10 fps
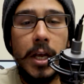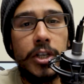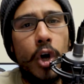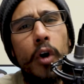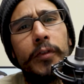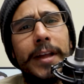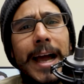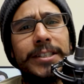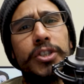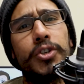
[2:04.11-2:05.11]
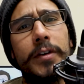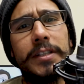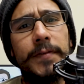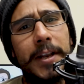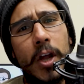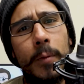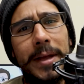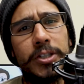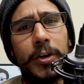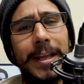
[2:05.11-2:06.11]
So hopefully you guys enjoy this video.
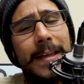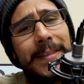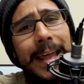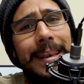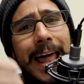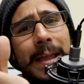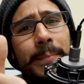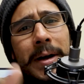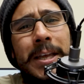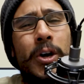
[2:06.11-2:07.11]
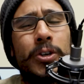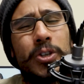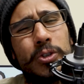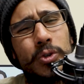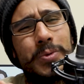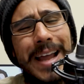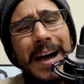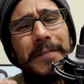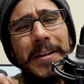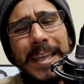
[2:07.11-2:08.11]
Make sure to hit that like button. Also, do
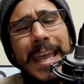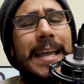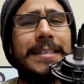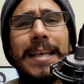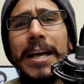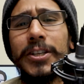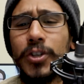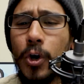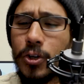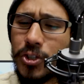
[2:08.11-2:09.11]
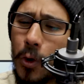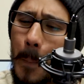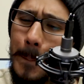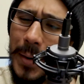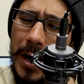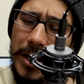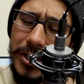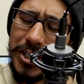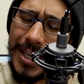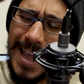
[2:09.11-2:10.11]
not forget to also
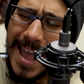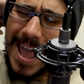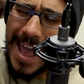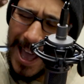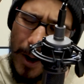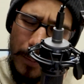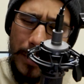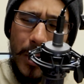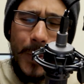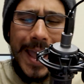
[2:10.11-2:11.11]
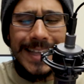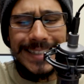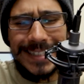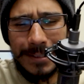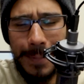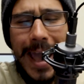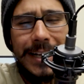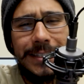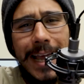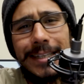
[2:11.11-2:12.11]
punch, elbow, and
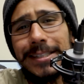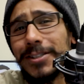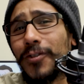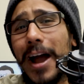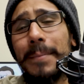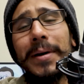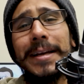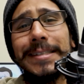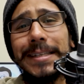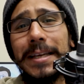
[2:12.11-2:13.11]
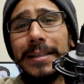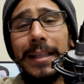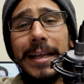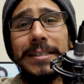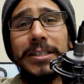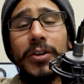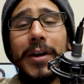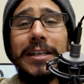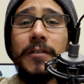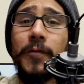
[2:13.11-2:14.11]
smash that subscribe button to get the latest and
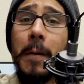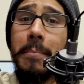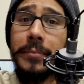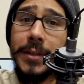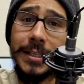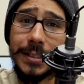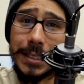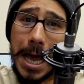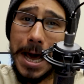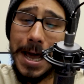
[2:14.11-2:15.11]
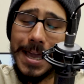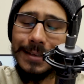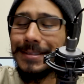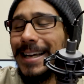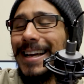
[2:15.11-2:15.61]
greatest from this guy.